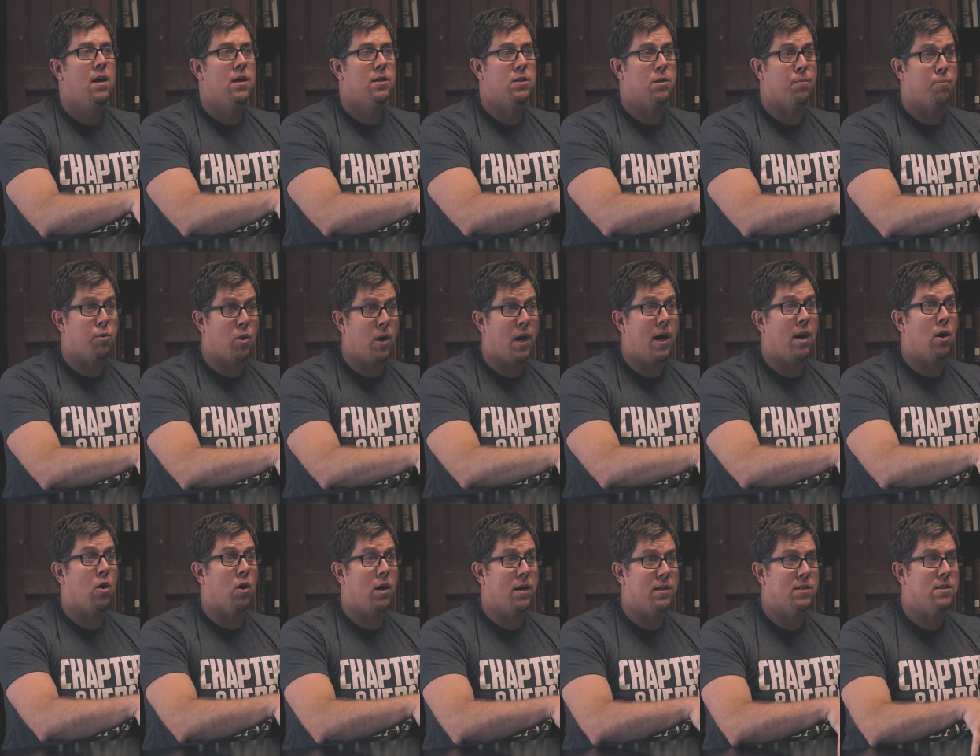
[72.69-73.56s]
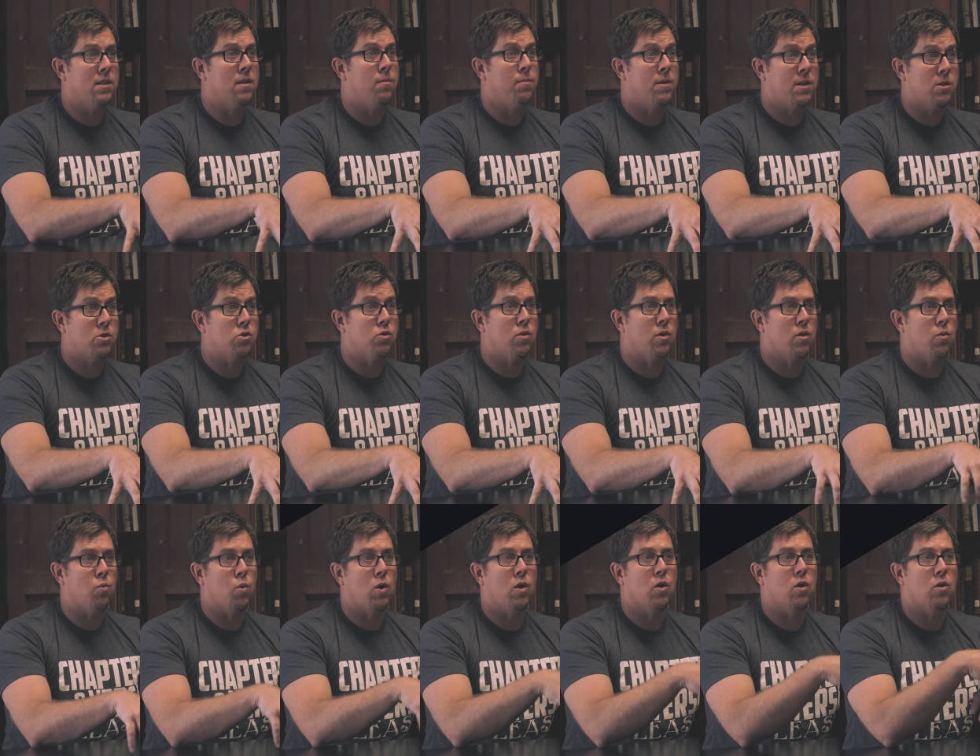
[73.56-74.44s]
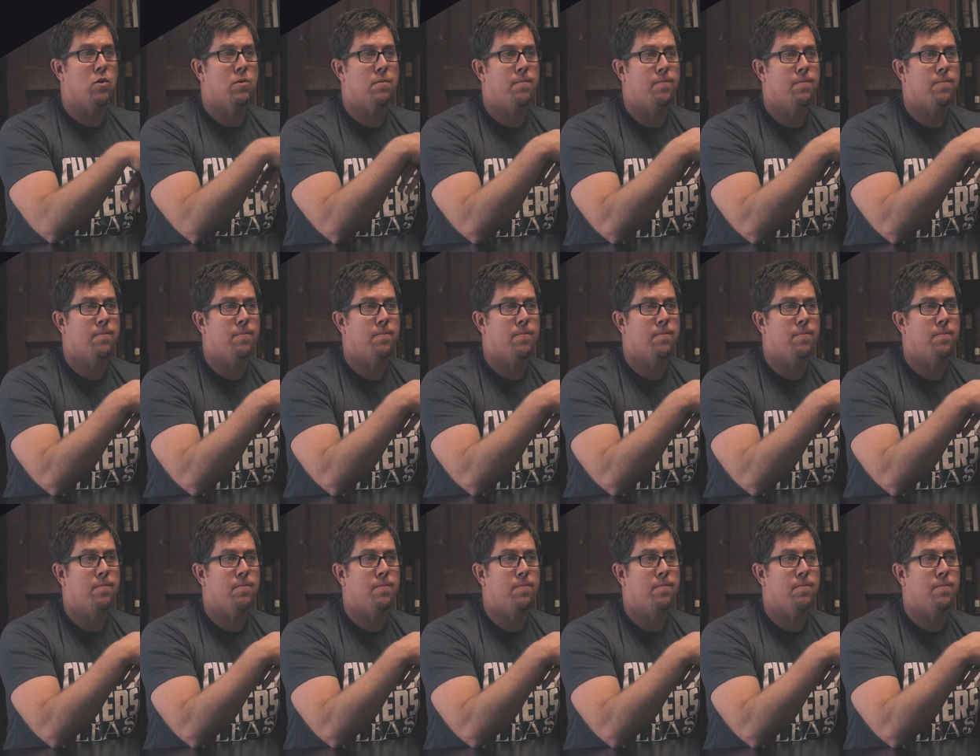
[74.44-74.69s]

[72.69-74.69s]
to prayer and to the ministry of the word